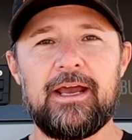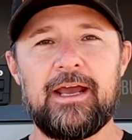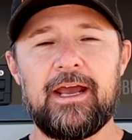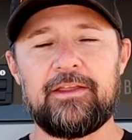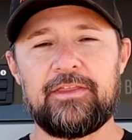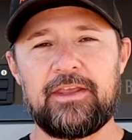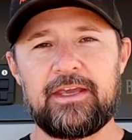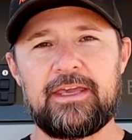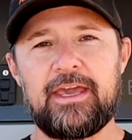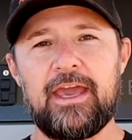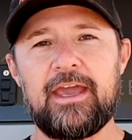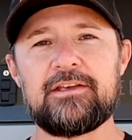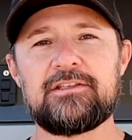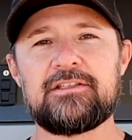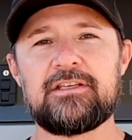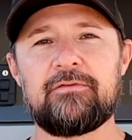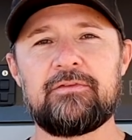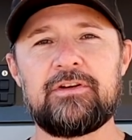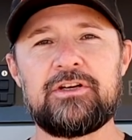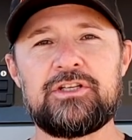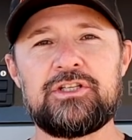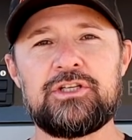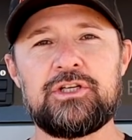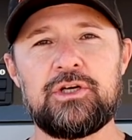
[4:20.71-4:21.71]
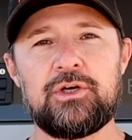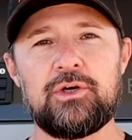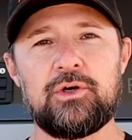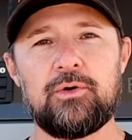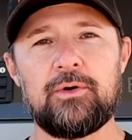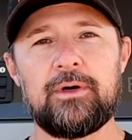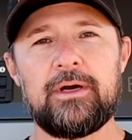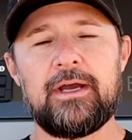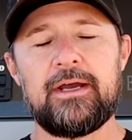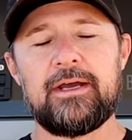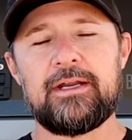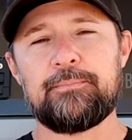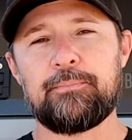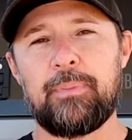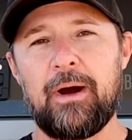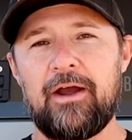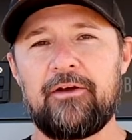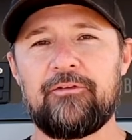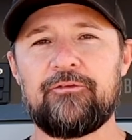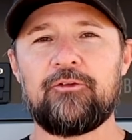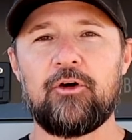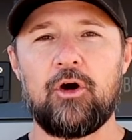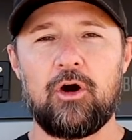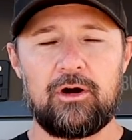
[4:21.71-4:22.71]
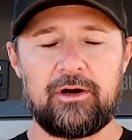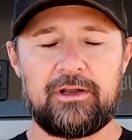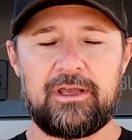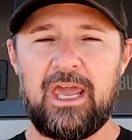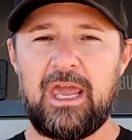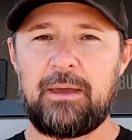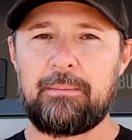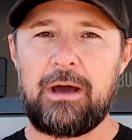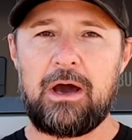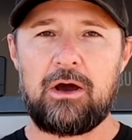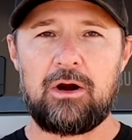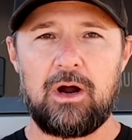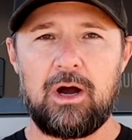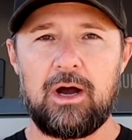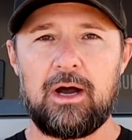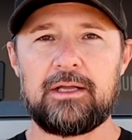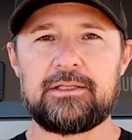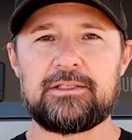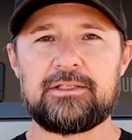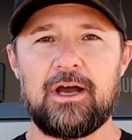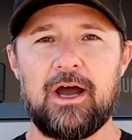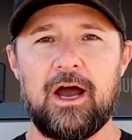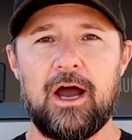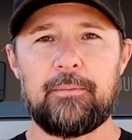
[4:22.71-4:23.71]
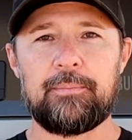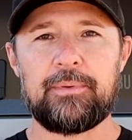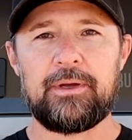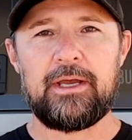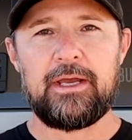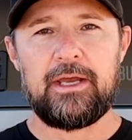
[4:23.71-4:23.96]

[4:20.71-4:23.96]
and the K72 by far came out on top.